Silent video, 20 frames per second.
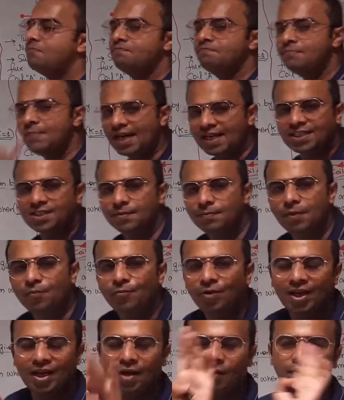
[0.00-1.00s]
maximum
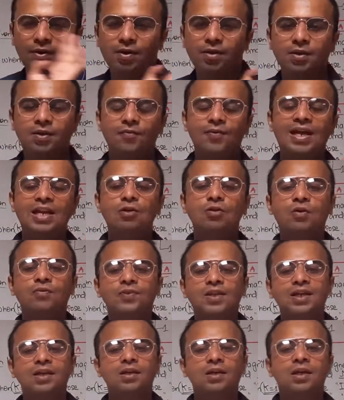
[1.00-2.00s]
whenever the value of
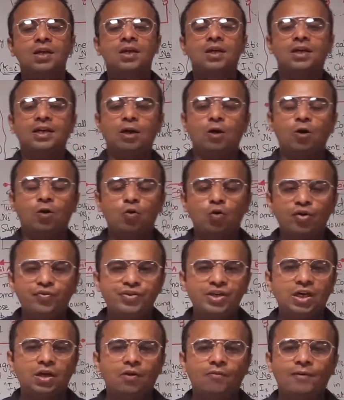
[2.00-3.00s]
the
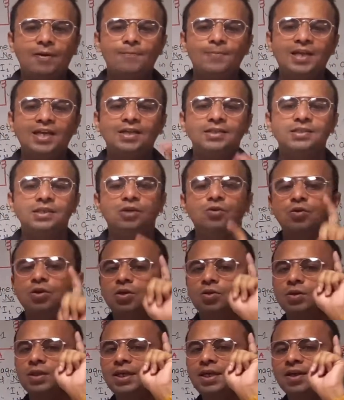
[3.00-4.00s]
coefficient of coupling is equal
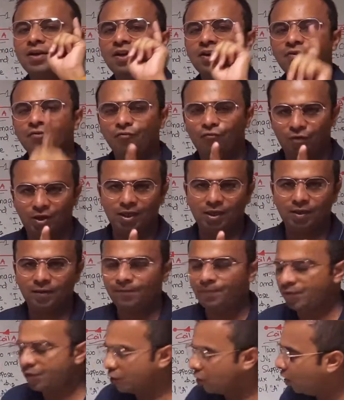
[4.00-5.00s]
to the 1.
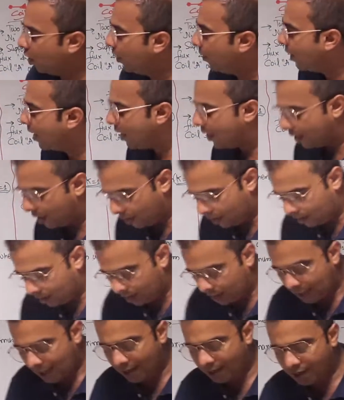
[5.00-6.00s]
So
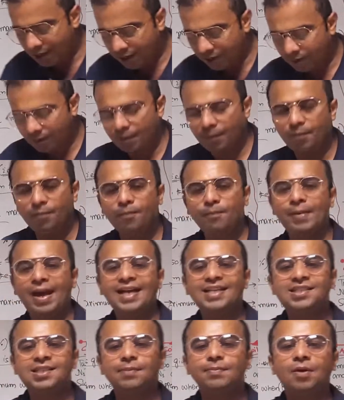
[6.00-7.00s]

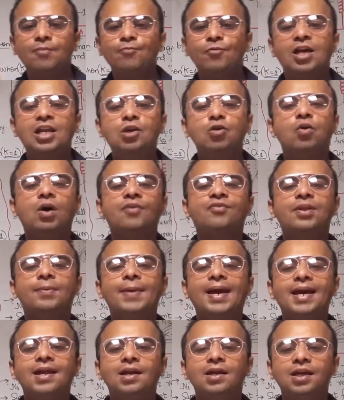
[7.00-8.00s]
maximum value of the
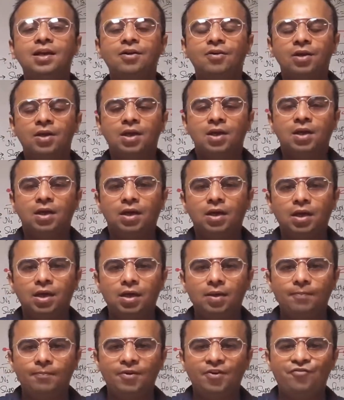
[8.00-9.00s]
magnetic
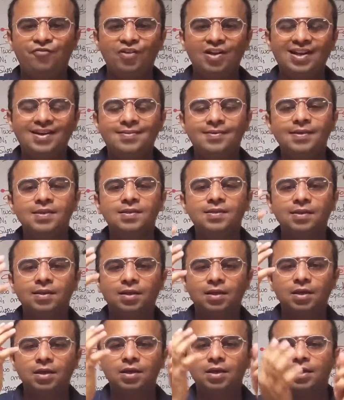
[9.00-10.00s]
flux is
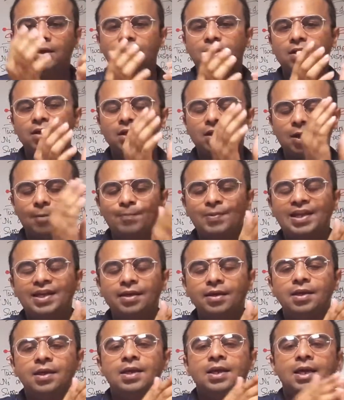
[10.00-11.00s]

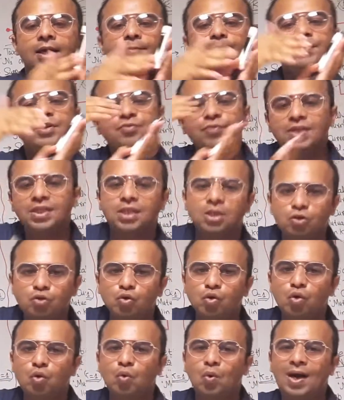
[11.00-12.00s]
coupling in between the
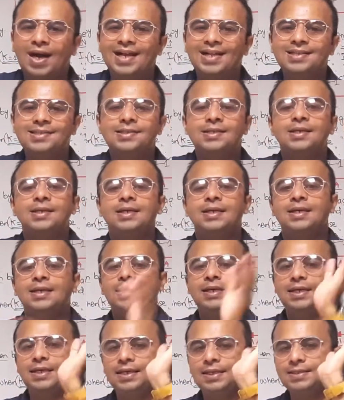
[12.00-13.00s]
two coils
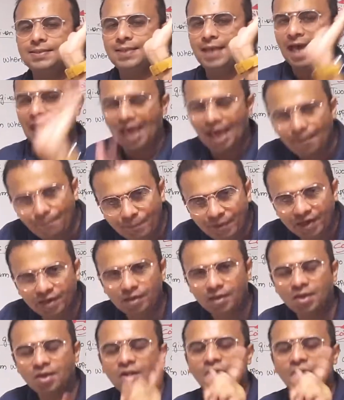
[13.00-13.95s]
is happened